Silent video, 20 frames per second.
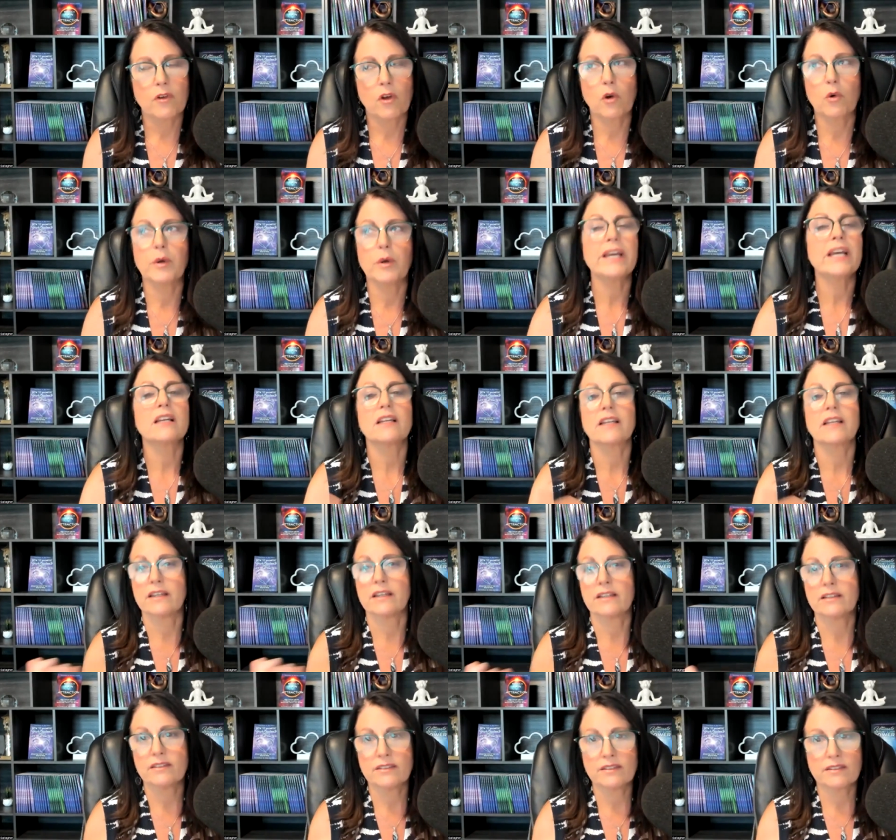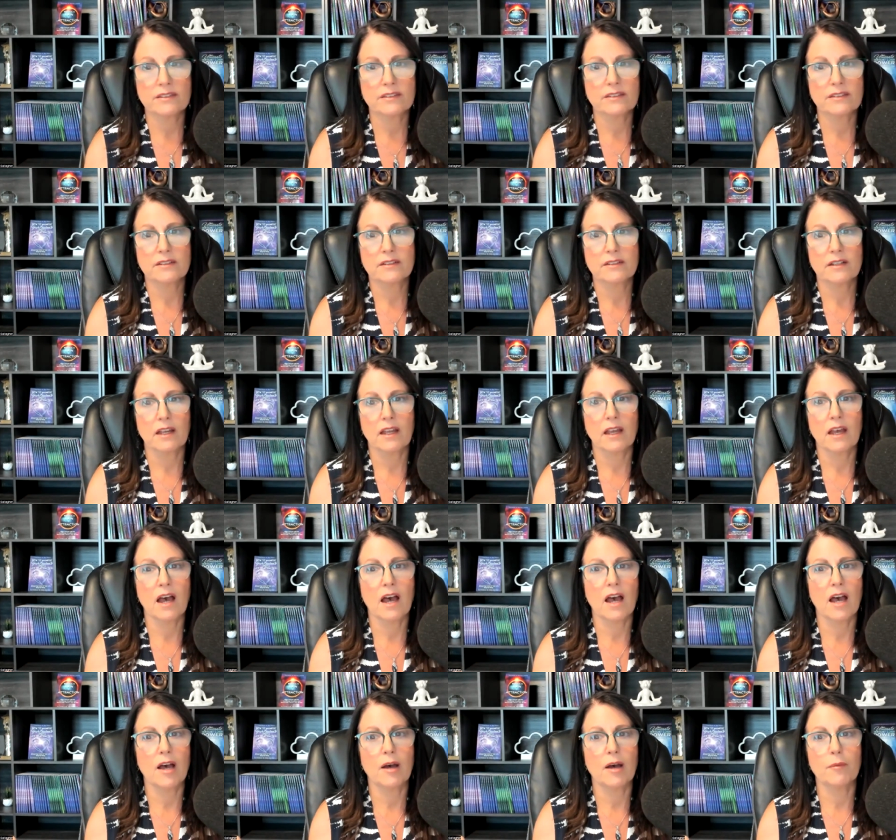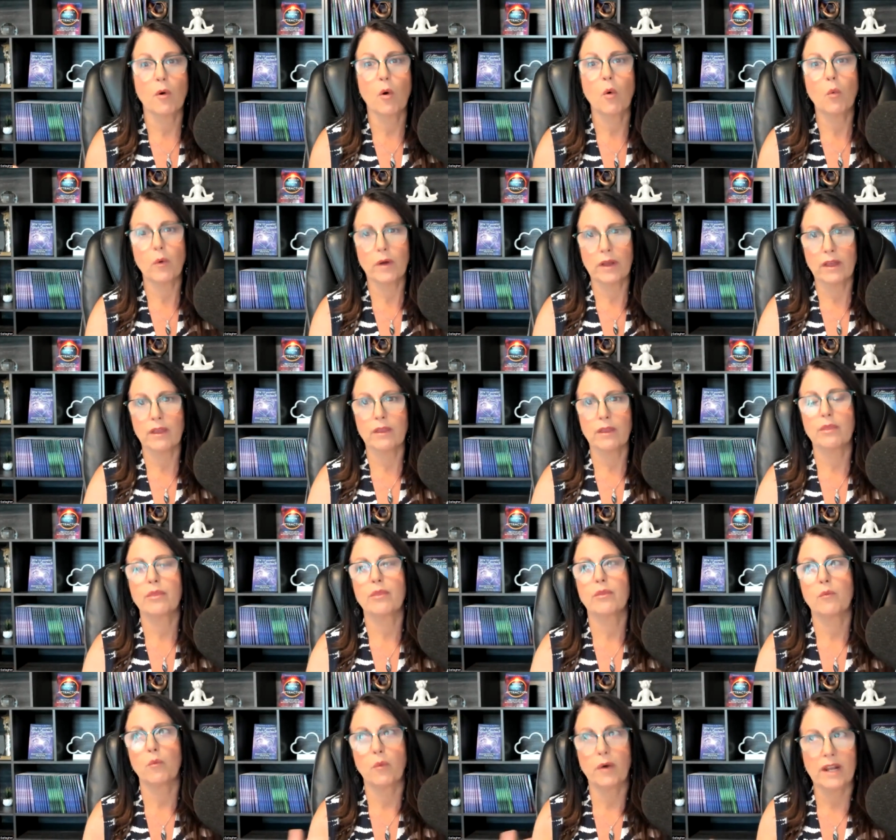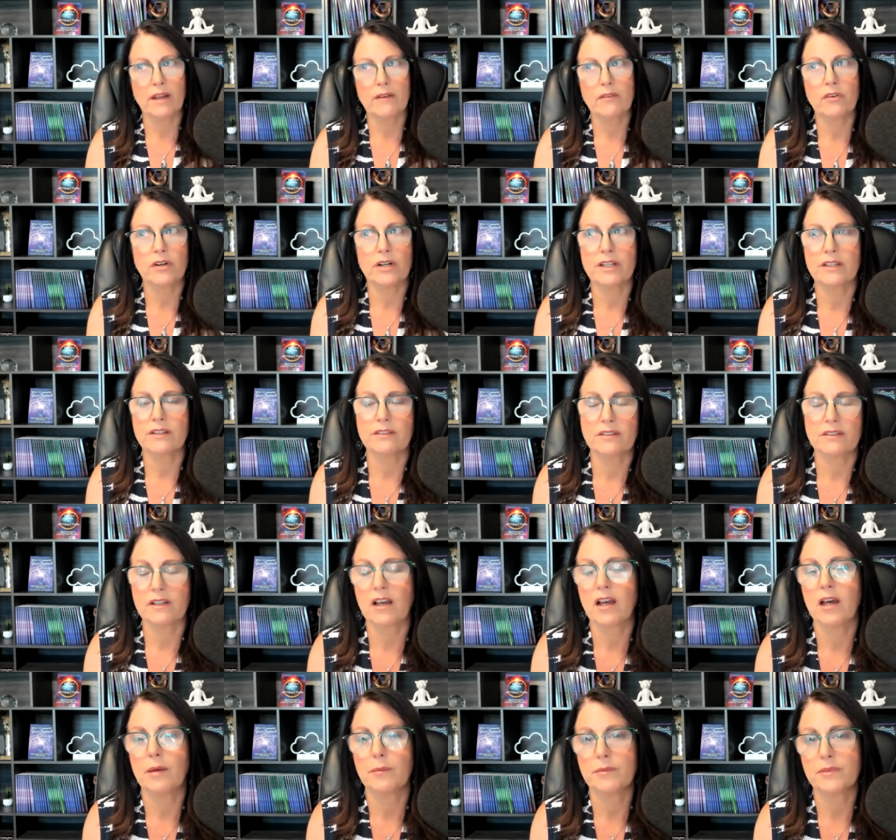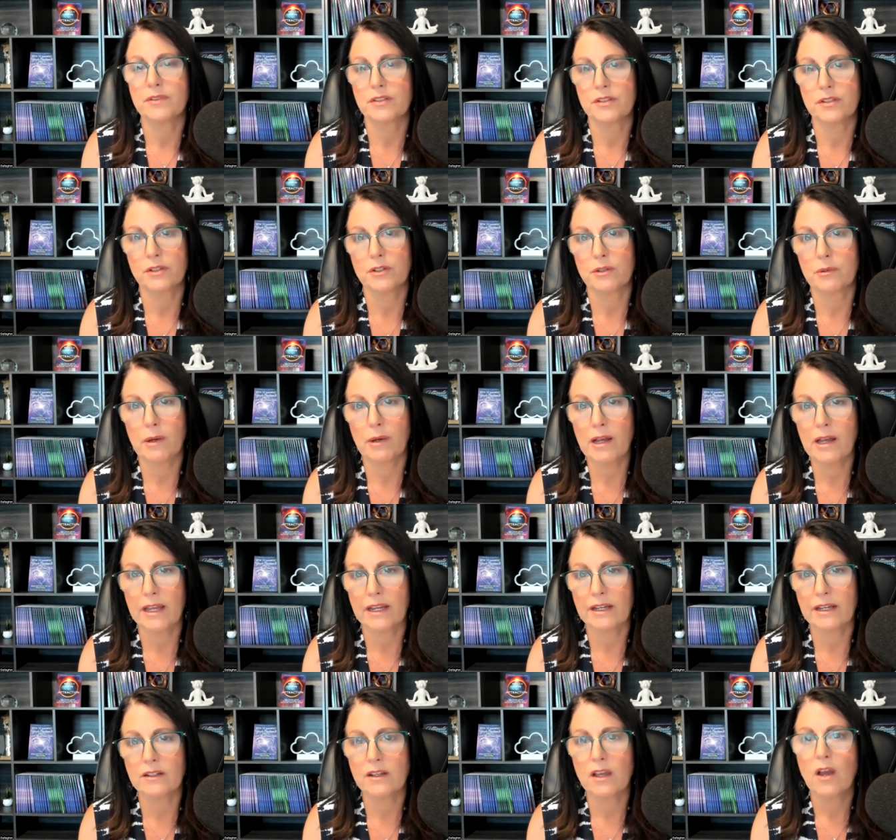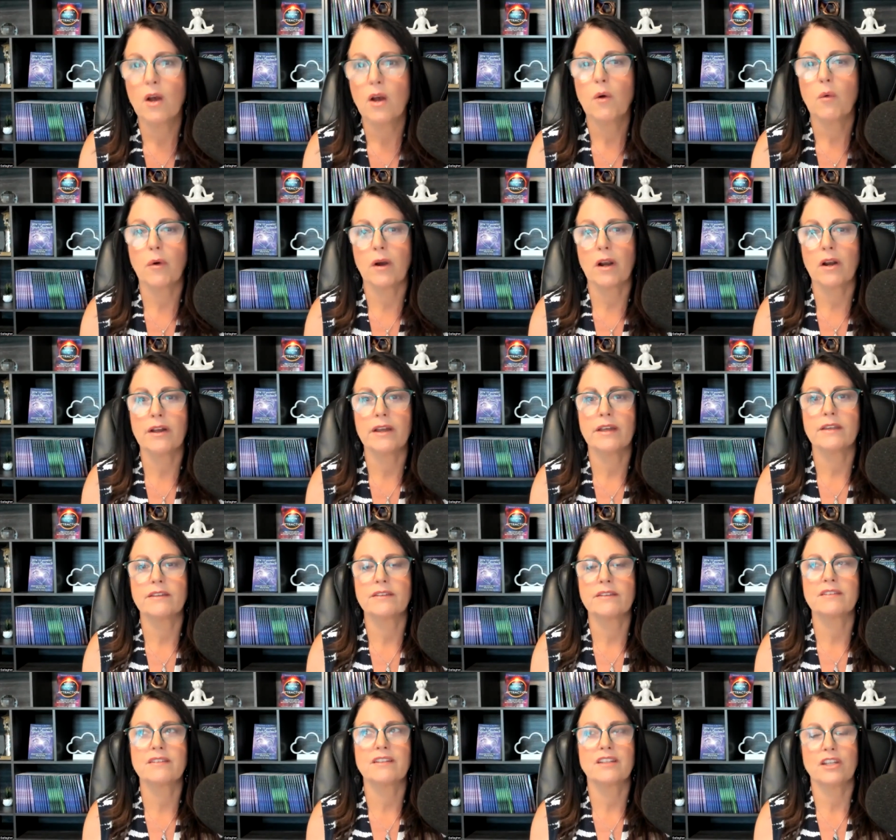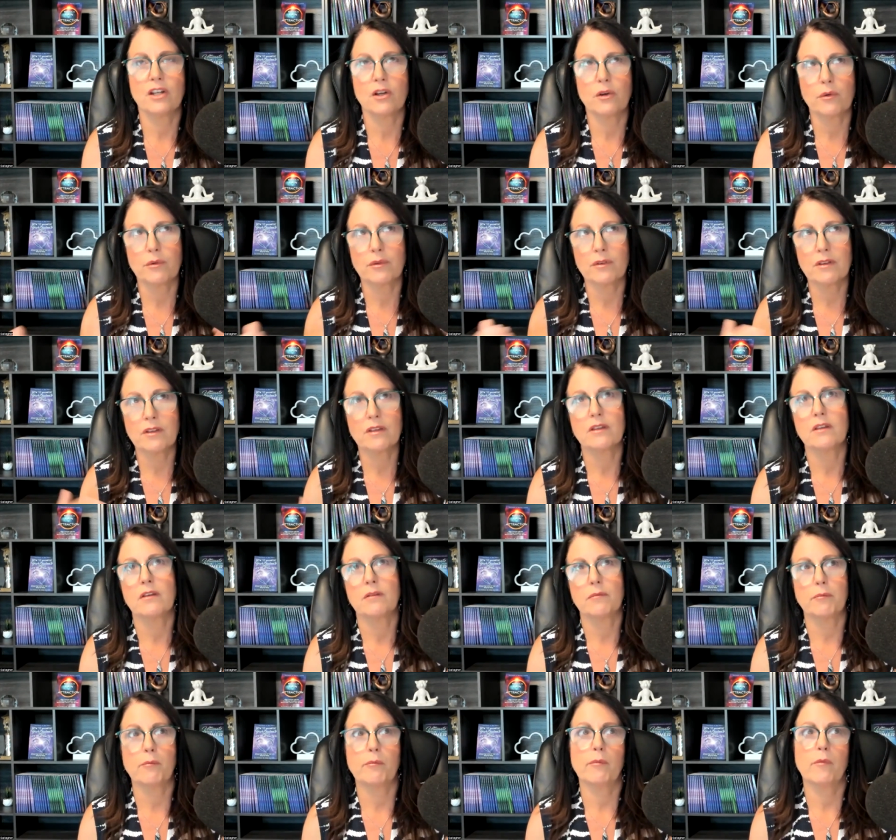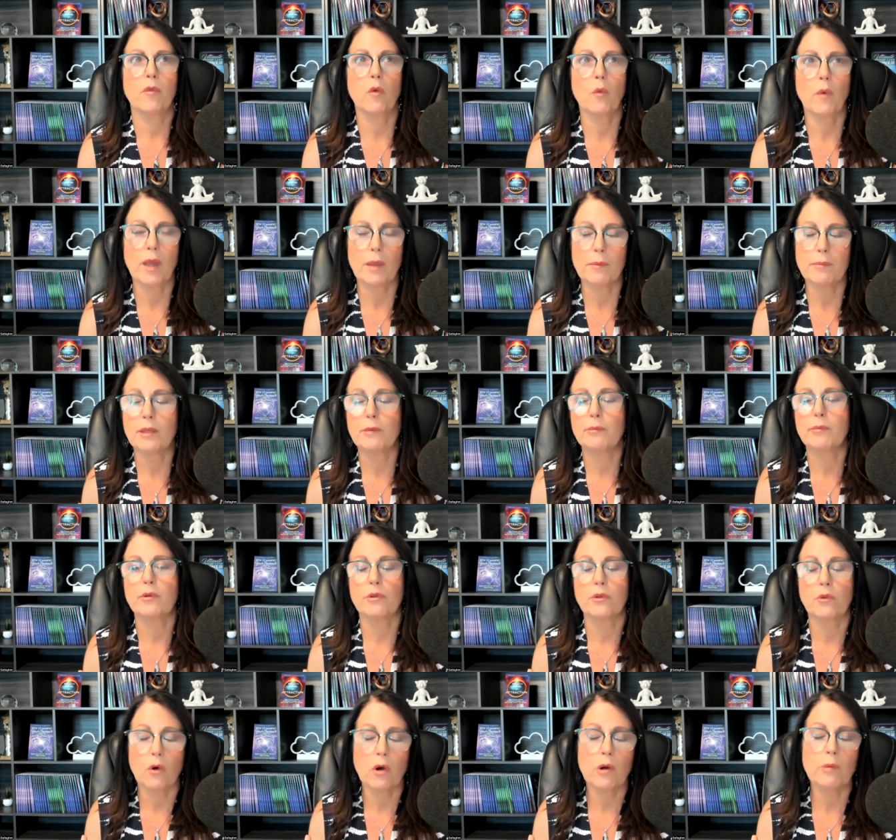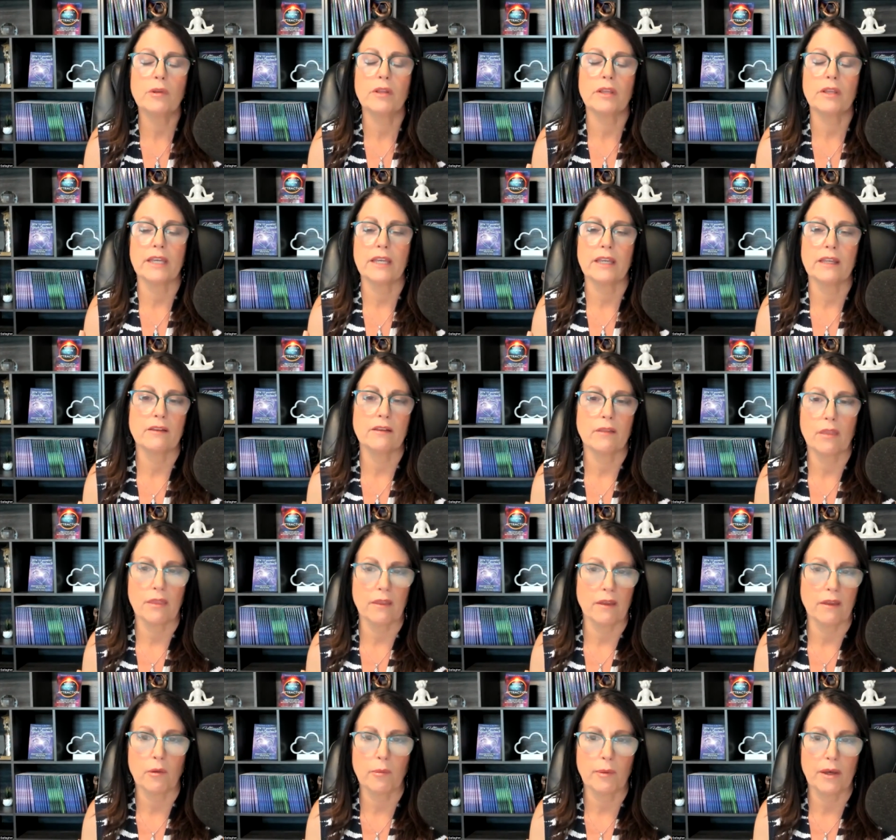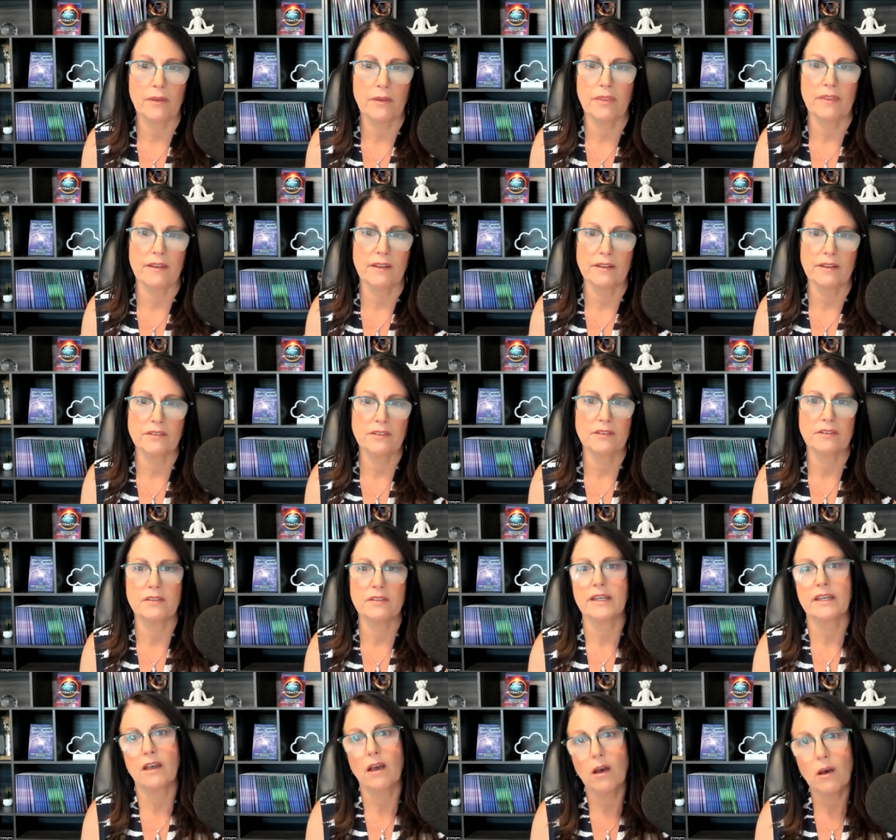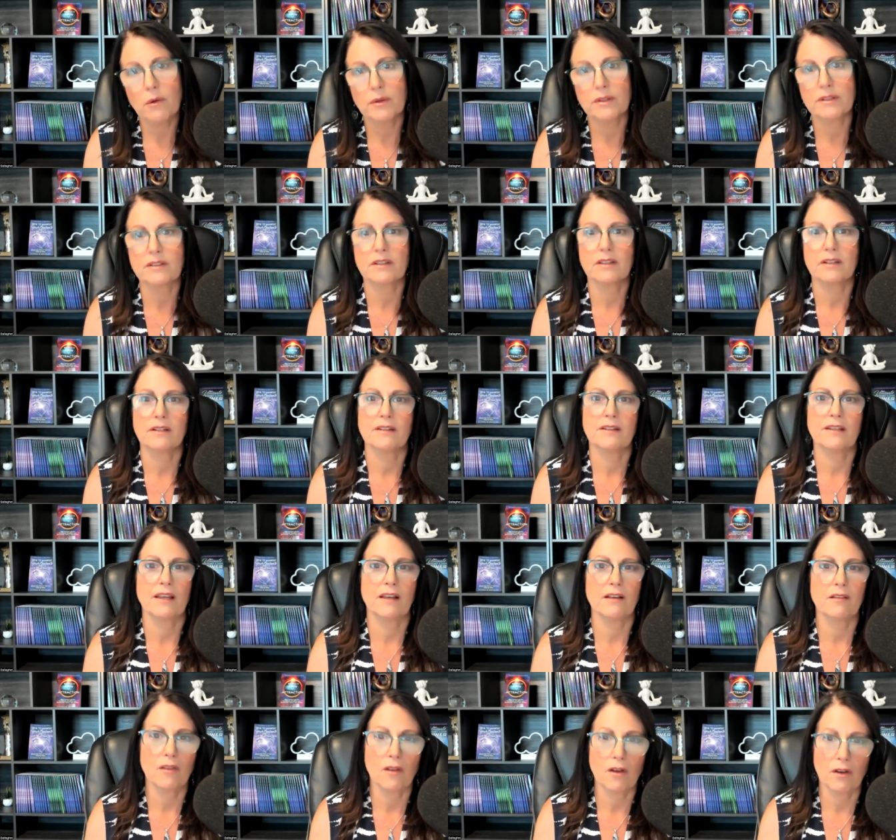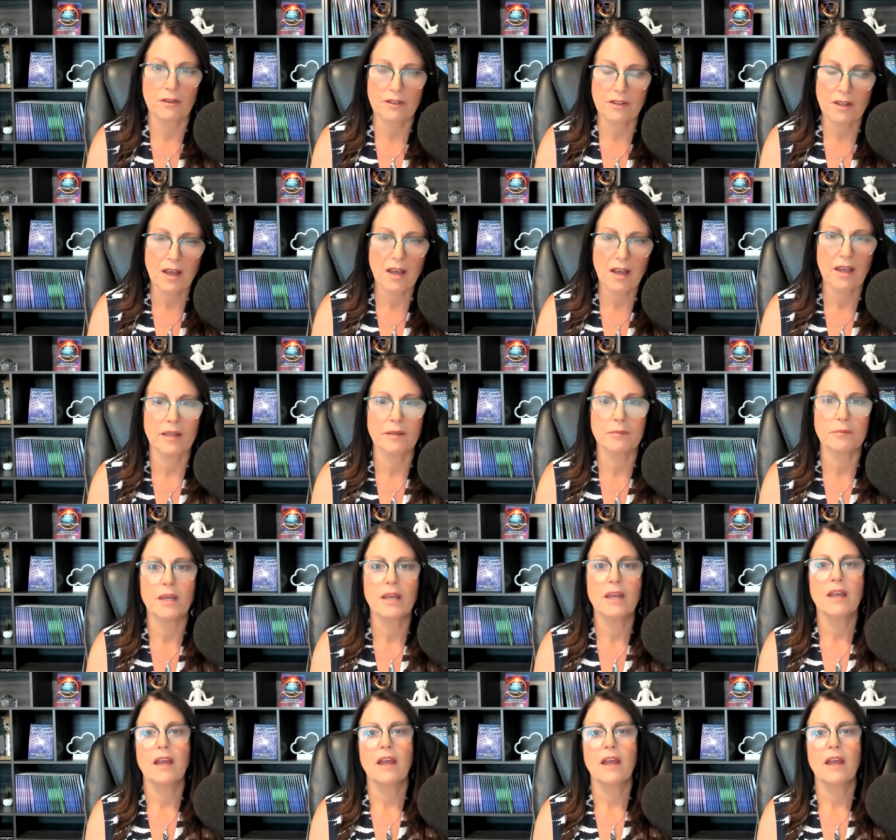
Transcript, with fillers: quickness um, with whatever it is that comes to your mind. Whereas, you know, the way people normally think about things is like, oh, it's going to take a long time.